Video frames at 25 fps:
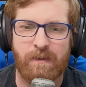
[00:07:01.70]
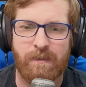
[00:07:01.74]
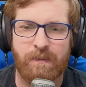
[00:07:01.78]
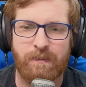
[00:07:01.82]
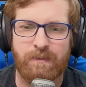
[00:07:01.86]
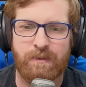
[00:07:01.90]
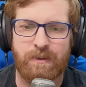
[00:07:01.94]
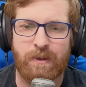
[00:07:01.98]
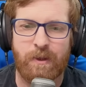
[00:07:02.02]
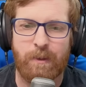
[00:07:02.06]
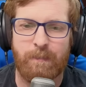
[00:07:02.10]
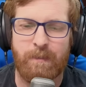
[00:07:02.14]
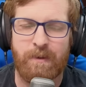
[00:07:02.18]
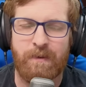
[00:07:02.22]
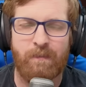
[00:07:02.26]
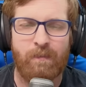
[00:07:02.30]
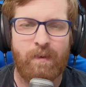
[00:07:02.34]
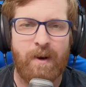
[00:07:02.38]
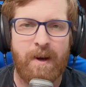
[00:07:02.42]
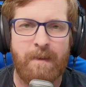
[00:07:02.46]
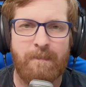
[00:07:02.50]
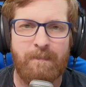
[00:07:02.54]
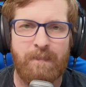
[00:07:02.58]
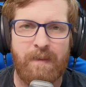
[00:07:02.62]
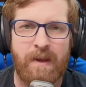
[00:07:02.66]
derby
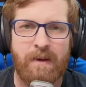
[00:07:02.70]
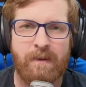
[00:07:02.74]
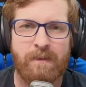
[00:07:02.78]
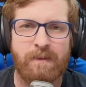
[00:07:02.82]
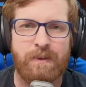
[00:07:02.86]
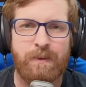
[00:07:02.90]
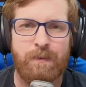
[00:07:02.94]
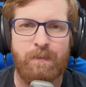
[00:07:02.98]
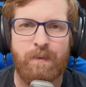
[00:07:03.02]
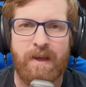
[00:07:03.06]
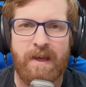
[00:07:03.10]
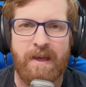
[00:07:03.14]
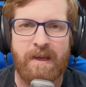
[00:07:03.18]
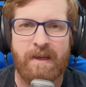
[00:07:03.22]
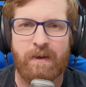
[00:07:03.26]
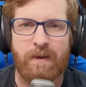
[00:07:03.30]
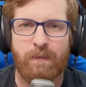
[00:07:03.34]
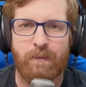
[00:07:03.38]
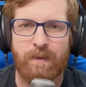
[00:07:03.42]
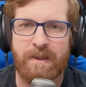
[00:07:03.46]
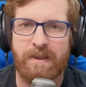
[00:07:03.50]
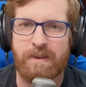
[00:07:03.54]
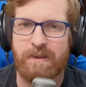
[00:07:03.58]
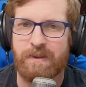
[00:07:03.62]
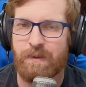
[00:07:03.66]
right there to
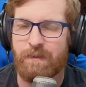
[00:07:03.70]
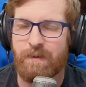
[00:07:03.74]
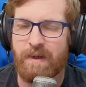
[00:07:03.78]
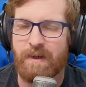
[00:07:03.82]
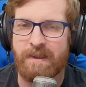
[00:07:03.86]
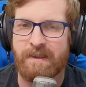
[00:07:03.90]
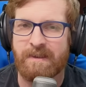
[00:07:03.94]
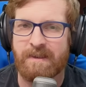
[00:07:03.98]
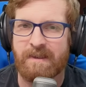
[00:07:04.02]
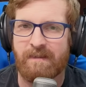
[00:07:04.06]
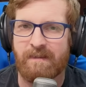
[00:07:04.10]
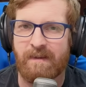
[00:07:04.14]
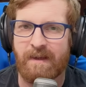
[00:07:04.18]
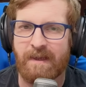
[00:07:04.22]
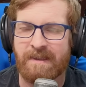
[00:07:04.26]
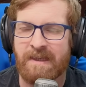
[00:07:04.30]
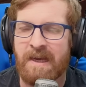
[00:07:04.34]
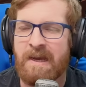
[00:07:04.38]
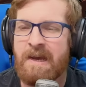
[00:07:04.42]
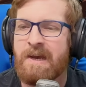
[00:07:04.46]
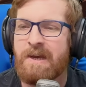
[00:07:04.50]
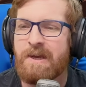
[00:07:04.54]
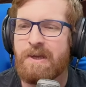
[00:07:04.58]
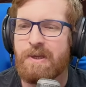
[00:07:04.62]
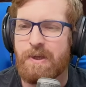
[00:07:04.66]
increase your intellect,
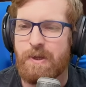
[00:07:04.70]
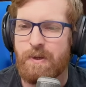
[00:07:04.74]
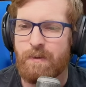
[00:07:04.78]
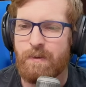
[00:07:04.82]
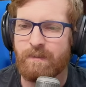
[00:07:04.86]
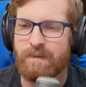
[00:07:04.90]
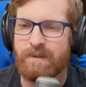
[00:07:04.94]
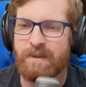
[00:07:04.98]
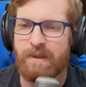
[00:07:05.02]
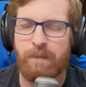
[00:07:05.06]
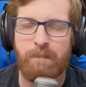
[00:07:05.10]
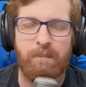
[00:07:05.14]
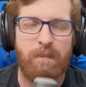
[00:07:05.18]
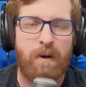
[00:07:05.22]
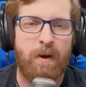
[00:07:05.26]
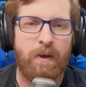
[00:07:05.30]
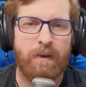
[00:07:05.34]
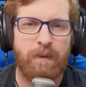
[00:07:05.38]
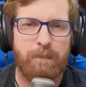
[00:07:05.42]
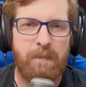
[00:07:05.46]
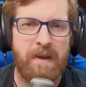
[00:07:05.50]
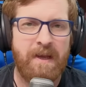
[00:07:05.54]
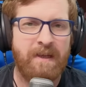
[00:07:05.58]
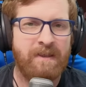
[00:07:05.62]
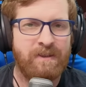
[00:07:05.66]
use their
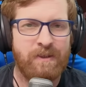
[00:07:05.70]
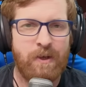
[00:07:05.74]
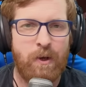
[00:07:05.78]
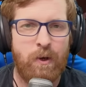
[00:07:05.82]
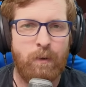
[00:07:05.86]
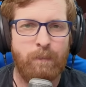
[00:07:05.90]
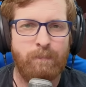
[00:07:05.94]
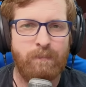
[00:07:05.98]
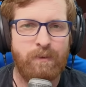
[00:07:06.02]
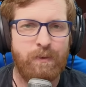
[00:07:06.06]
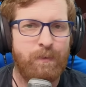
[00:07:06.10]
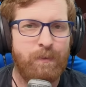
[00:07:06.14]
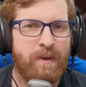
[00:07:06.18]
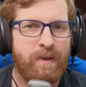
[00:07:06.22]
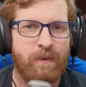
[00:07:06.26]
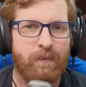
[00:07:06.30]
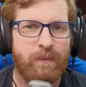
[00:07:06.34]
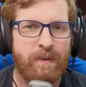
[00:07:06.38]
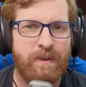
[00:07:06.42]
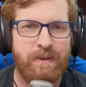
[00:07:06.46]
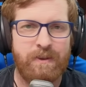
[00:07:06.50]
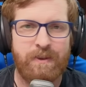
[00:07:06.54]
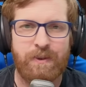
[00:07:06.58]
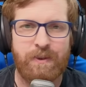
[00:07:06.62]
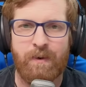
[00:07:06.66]
Mothman tome to
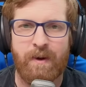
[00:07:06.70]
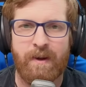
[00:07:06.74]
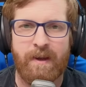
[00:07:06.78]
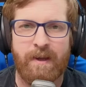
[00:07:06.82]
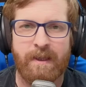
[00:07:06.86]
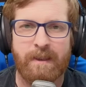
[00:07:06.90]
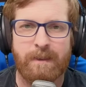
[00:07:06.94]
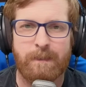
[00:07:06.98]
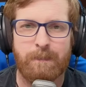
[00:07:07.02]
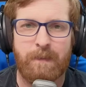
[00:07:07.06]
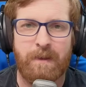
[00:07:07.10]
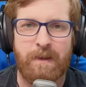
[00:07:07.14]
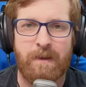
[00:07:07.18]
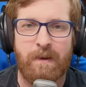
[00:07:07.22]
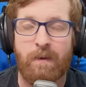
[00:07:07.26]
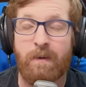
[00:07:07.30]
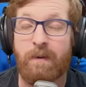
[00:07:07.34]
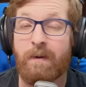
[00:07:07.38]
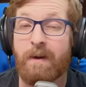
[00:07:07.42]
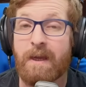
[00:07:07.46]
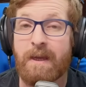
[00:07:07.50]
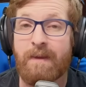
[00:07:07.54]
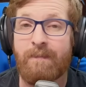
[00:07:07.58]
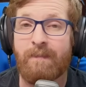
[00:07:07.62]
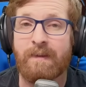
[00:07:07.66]
increase your XP,
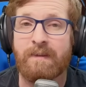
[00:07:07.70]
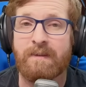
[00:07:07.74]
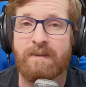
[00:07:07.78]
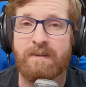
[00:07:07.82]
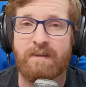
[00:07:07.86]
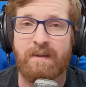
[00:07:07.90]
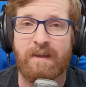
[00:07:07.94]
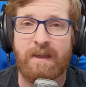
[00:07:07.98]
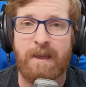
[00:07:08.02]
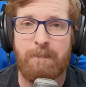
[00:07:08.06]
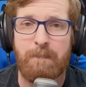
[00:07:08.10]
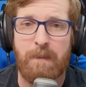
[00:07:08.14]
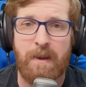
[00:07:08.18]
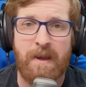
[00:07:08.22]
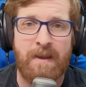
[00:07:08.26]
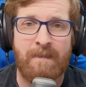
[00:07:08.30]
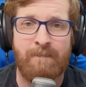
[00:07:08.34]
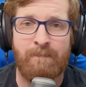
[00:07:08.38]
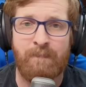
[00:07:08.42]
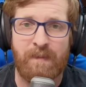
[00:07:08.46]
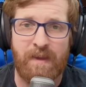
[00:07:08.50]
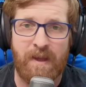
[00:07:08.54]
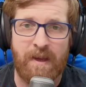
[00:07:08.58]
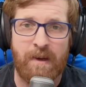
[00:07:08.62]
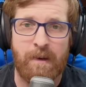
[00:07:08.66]
or even sleep
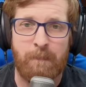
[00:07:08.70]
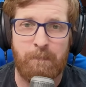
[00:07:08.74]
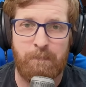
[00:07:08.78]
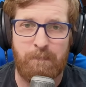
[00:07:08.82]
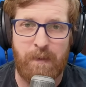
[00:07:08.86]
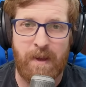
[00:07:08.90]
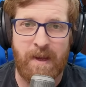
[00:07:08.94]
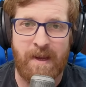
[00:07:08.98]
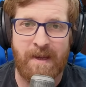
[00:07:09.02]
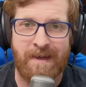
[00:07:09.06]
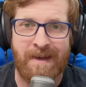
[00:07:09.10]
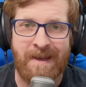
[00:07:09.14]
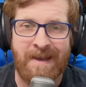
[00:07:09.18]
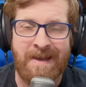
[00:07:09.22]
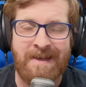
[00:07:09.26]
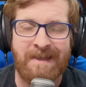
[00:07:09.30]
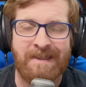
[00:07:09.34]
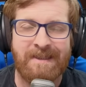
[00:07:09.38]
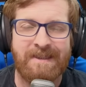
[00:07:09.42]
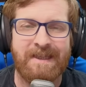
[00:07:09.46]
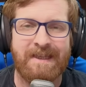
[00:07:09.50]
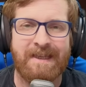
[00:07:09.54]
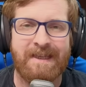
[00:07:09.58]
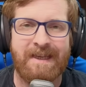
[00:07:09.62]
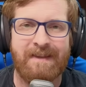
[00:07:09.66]
in their bed
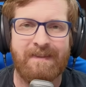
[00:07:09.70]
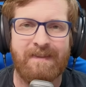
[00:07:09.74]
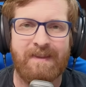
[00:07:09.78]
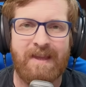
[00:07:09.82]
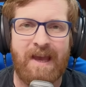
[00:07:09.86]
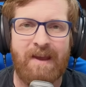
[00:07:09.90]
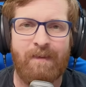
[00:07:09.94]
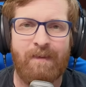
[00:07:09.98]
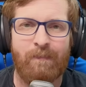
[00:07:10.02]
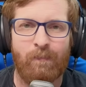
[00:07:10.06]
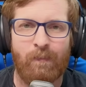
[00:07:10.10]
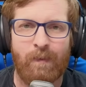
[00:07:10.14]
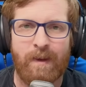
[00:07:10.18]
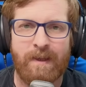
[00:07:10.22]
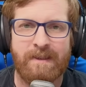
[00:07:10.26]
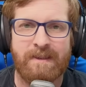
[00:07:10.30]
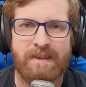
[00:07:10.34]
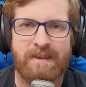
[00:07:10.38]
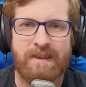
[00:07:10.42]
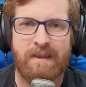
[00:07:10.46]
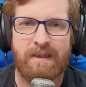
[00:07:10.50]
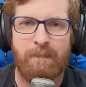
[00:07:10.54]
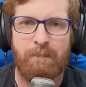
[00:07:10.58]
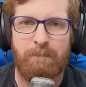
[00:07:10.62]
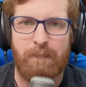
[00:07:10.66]
to get that
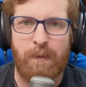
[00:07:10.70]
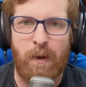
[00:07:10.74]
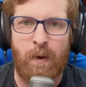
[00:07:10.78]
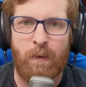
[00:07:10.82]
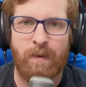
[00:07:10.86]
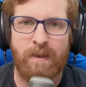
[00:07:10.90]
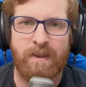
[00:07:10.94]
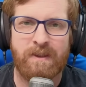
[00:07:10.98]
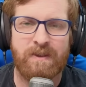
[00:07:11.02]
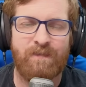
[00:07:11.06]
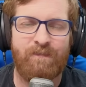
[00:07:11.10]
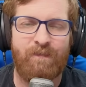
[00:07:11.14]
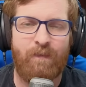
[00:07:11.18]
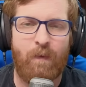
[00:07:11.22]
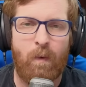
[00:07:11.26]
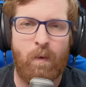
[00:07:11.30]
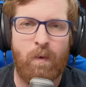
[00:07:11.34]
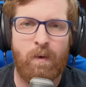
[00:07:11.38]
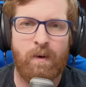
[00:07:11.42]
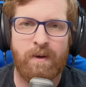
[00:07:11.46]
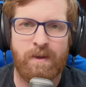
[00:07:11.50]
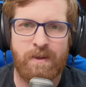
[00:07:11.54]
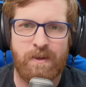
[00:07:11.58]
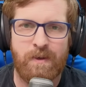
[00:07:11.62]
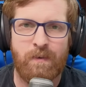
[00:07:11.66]
rested bonus
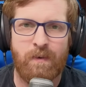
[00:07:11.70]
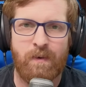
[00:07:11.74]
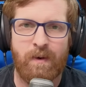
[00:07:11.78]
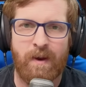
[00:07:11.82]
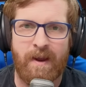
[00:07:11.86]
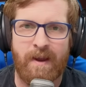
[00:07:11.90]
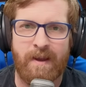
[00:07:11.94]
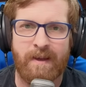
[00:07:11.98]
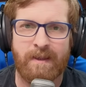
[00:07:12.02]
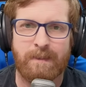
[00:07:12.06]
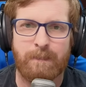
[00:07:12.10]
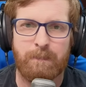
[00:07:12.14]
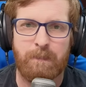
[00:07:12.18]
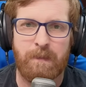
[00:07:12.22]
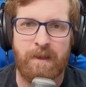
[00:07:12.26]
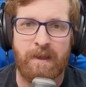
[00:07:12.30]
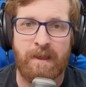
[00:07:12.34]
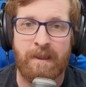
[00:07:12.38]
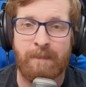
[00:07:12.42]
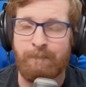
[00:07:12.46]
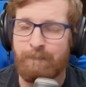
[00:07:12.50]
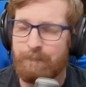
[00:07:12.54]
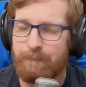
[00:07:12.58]
for your XP.